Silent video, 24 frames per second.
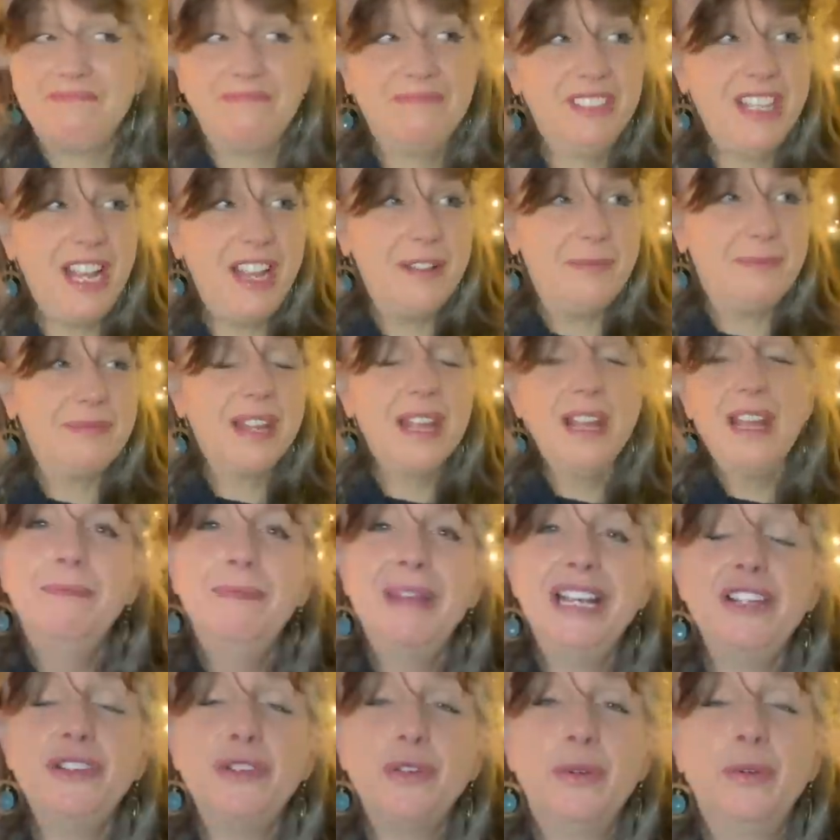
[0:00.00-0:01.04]
So
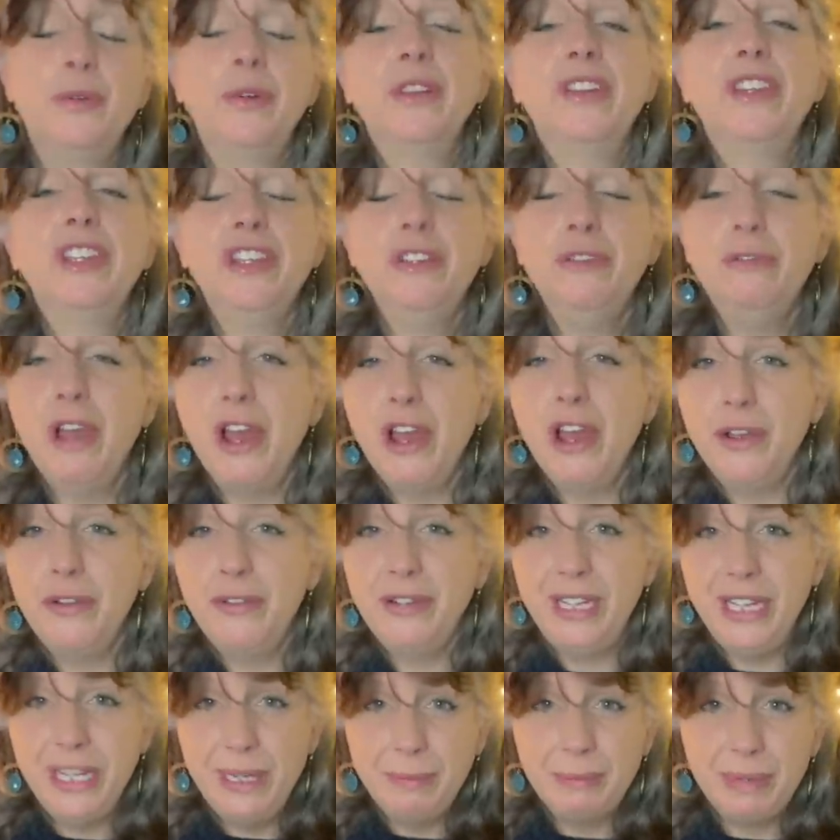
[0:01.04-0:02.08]
make sure that you
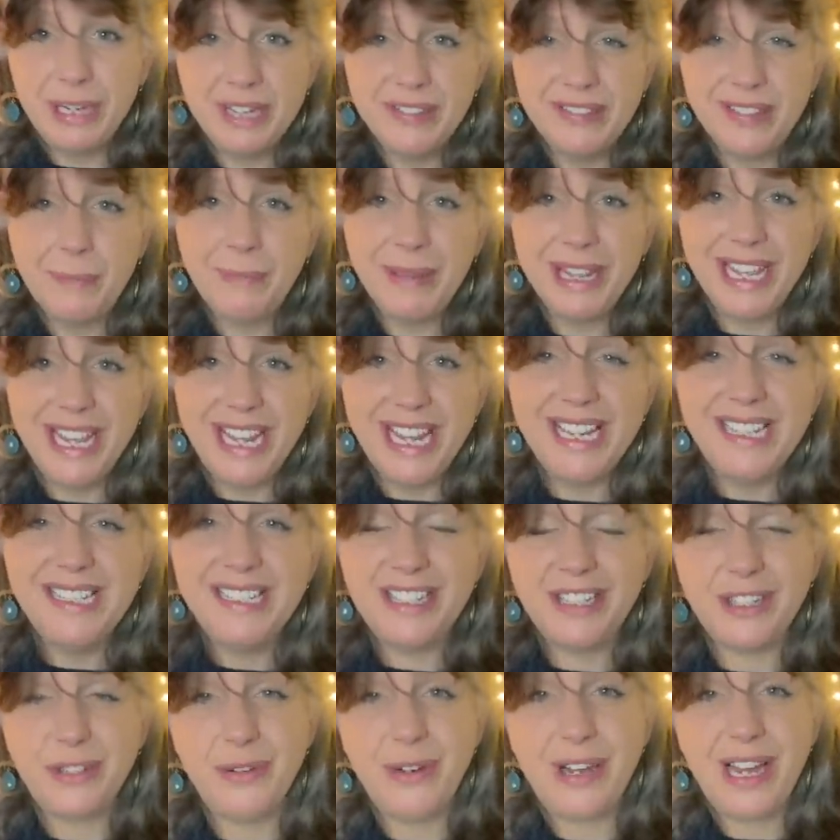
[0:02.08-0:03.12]
only bring something
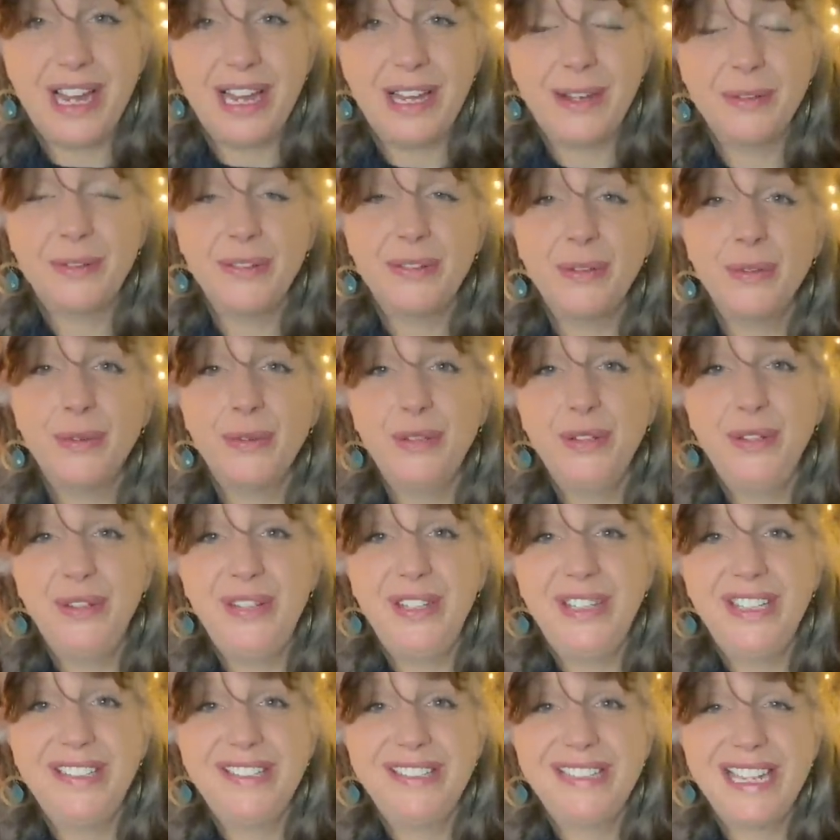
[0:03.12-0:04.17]
into your house on New
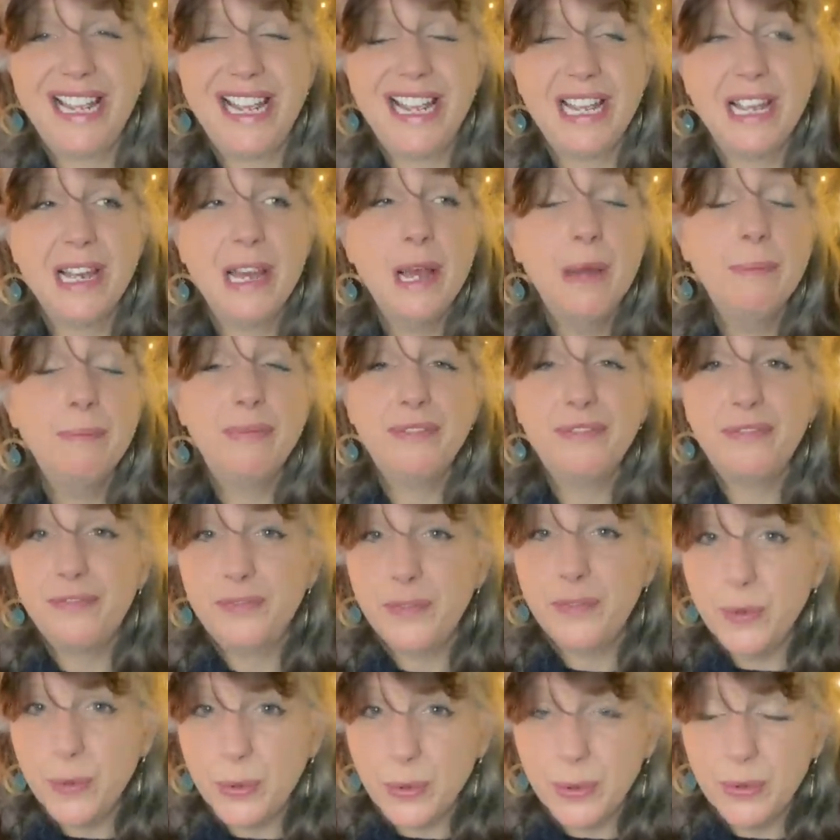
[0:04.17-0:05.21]
Year's Day
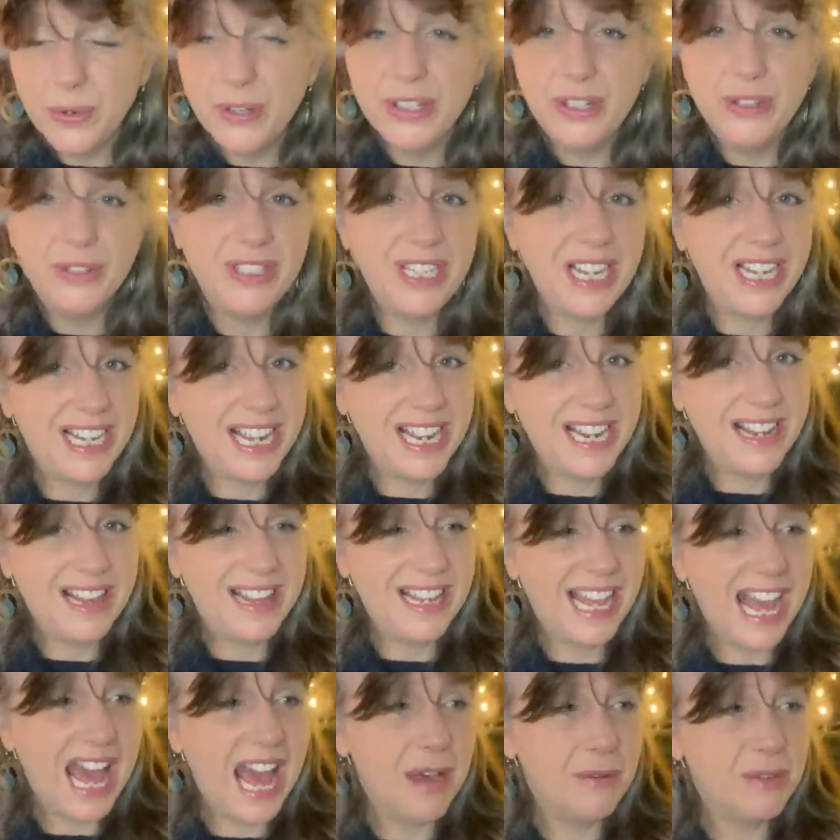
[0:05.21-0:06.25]
before you take
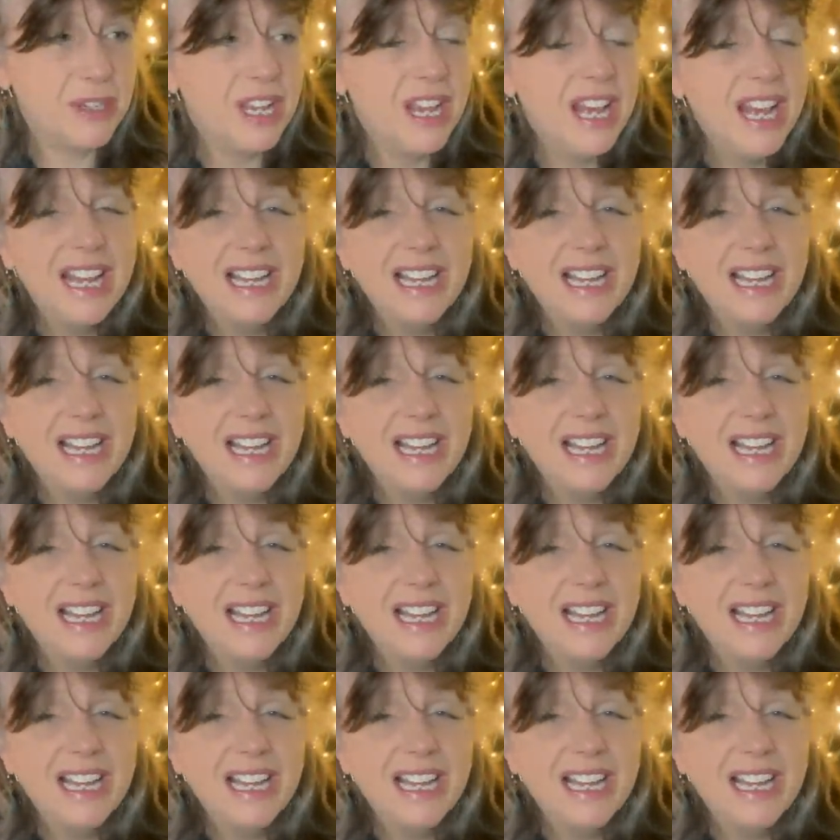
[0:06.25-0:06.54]
anything out.